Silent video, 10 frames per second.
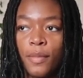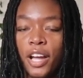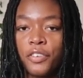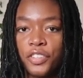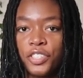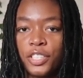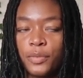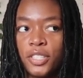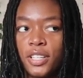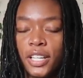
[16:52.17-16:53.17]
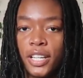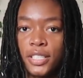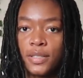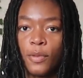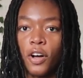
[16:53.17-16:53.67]
I originally was gonna get a
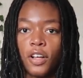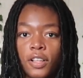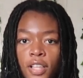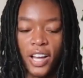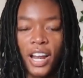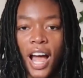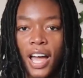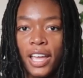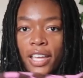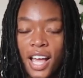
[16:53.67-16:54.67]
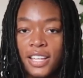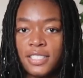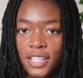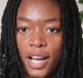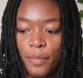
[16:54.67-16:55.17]
small, but I
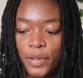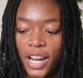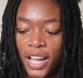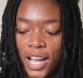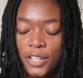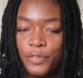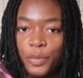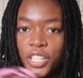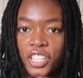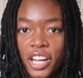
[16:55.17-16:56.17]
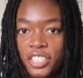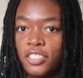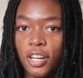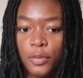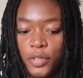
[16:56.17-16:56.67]
sized up and I kind of wish I
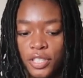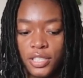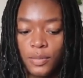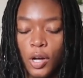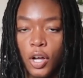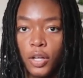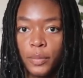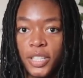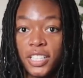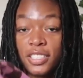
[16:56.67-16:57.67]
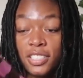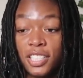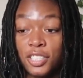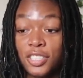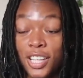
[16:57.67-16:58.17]
stuck with the small because
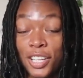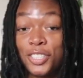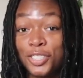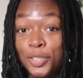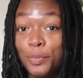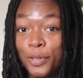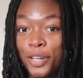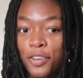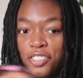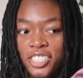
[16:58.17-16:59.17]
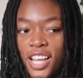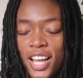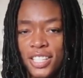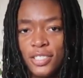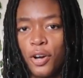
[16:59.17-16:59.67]
this is like super oversized,